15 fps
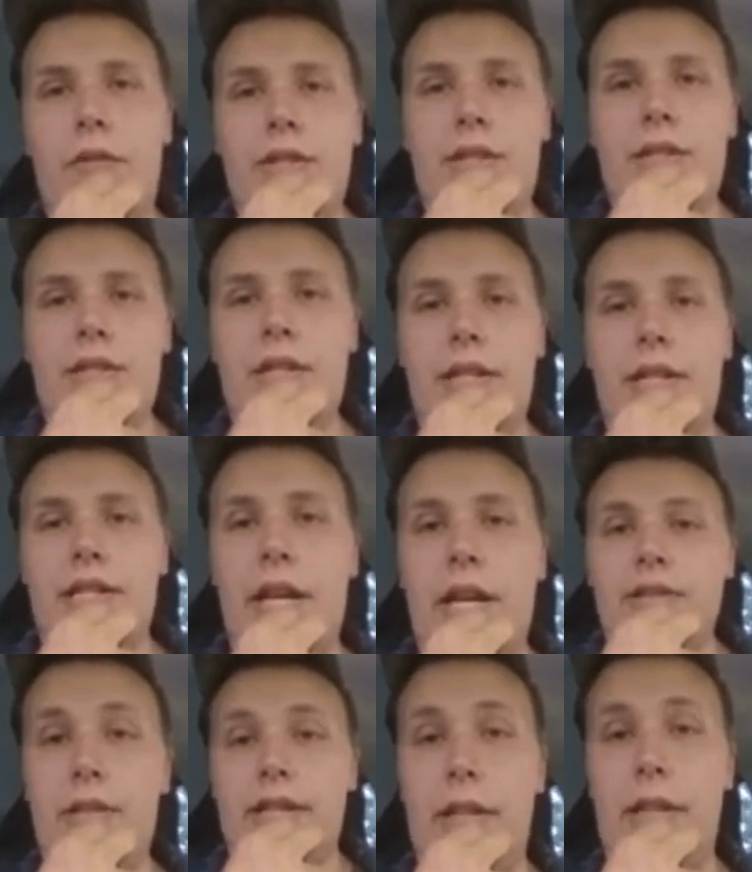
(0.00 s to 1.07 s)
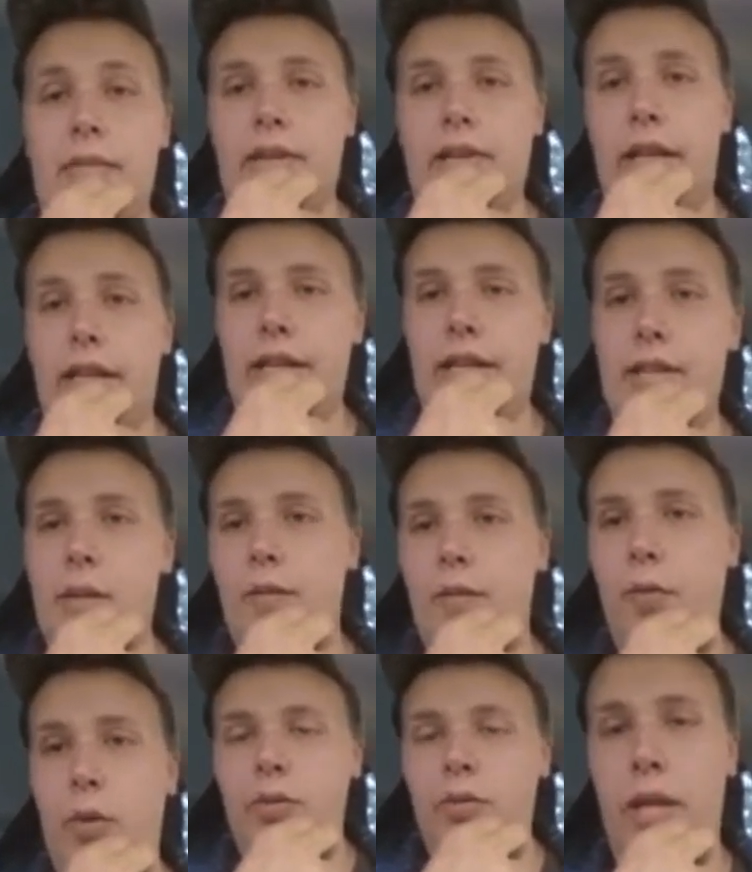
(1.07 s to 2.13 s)
things tied together, it's like I said
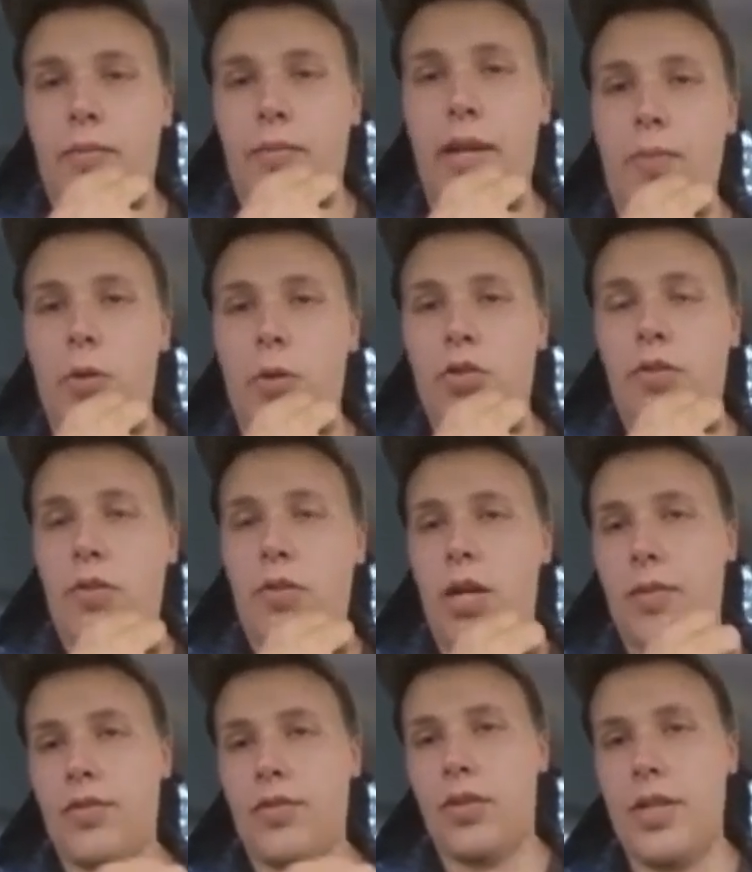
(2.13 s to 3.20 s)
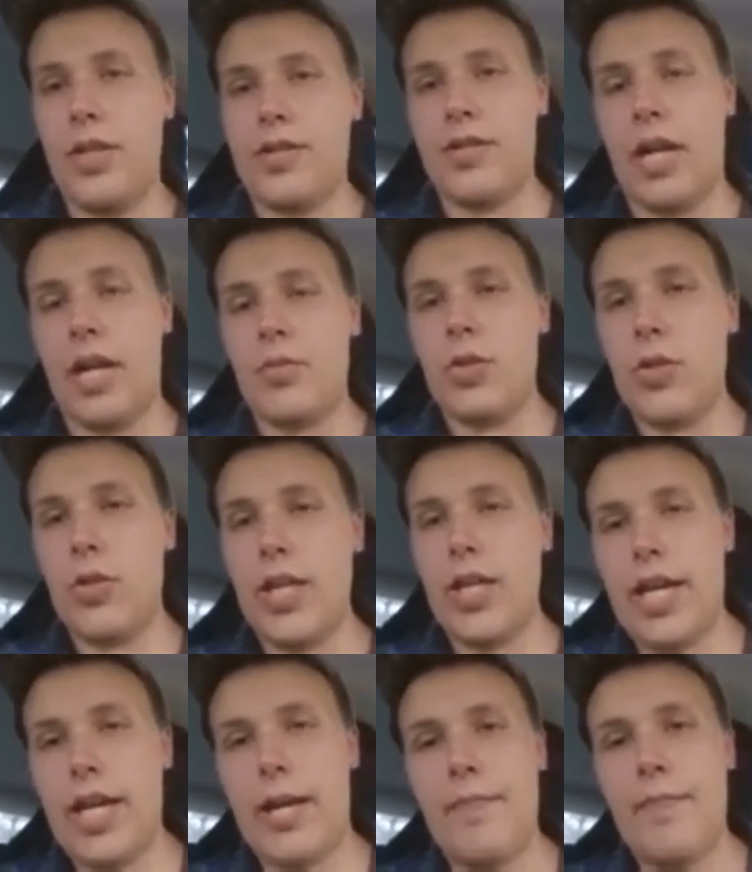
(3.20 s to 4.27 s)
before, like my approach from coming to this is that I was
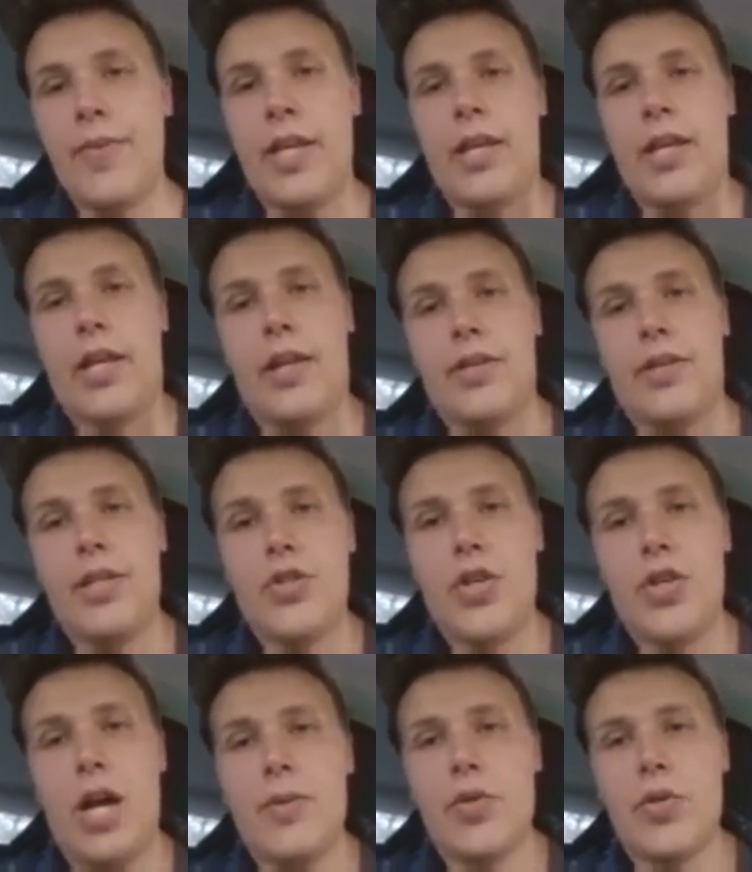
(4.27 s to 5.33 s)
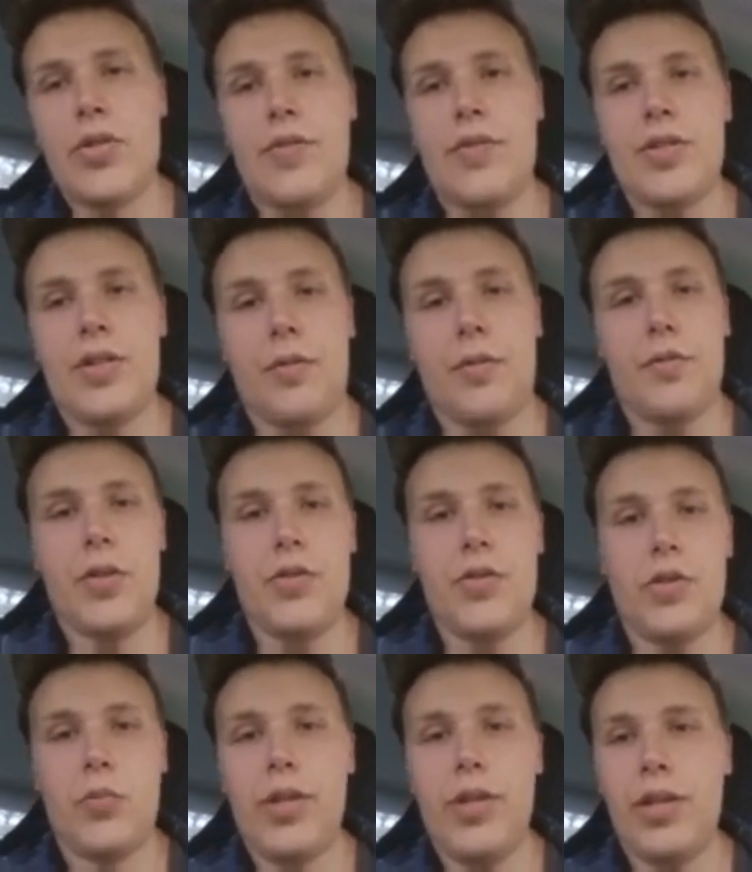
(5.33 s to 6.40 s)
looking at the geometries of these different fields
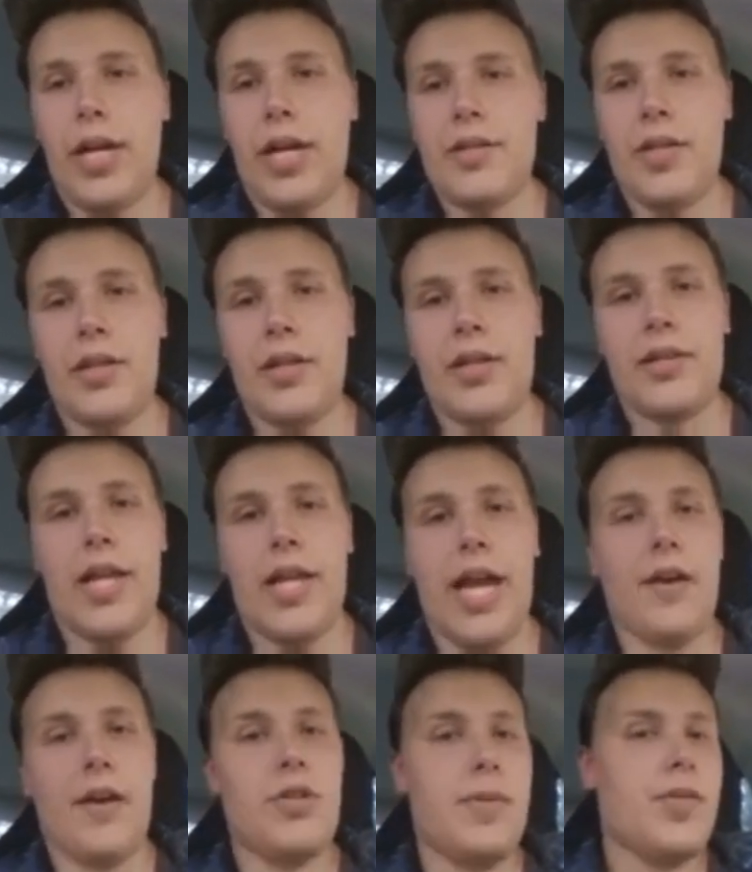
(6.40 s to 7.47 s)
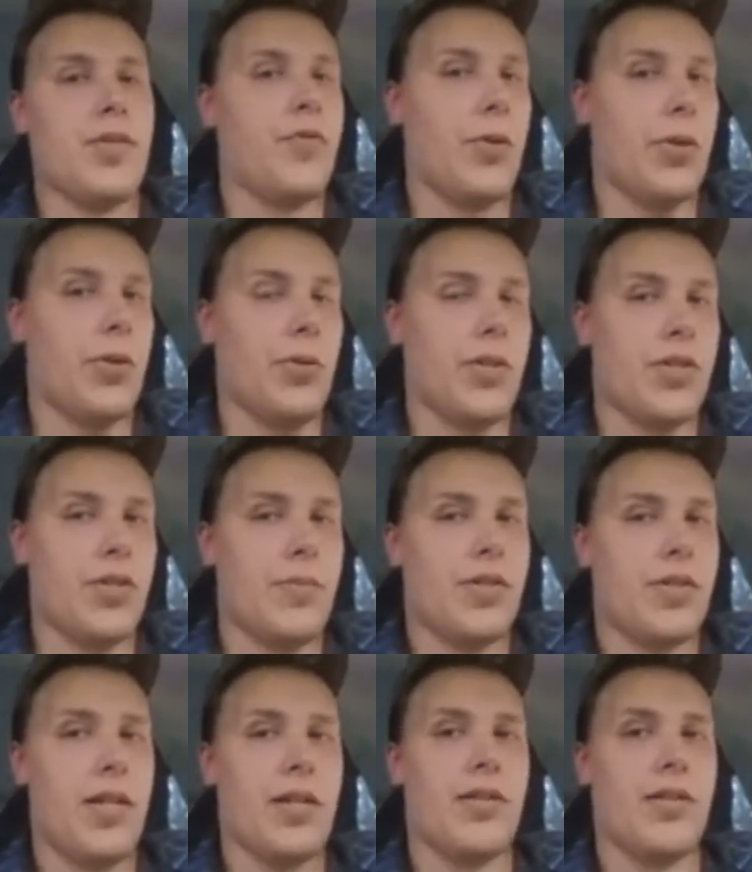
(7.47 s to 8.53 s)
and realizing that they have to be spherical in some
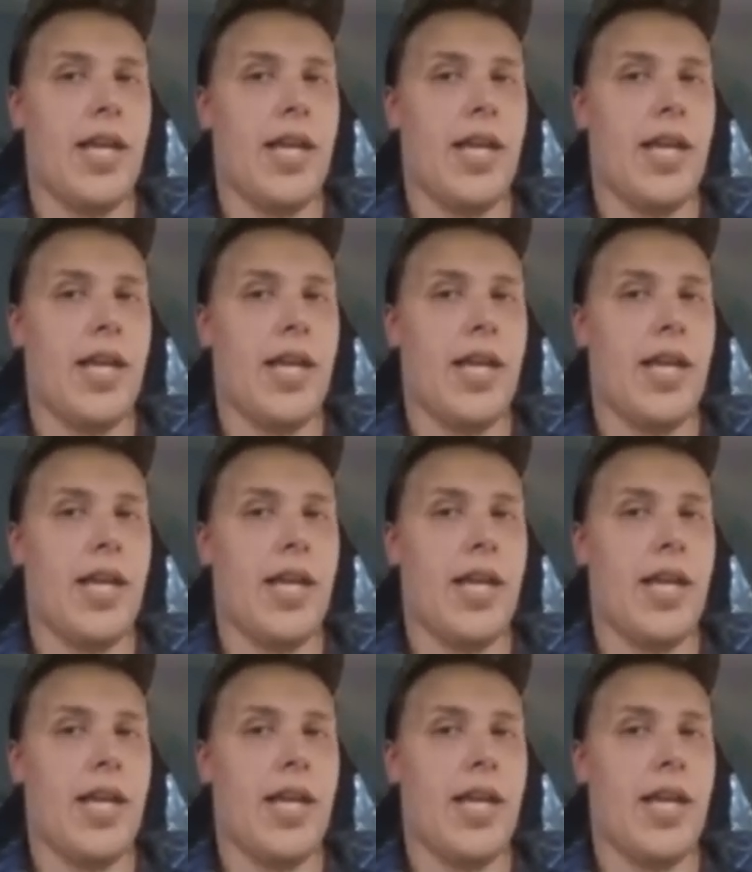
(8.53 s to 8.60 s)
sense.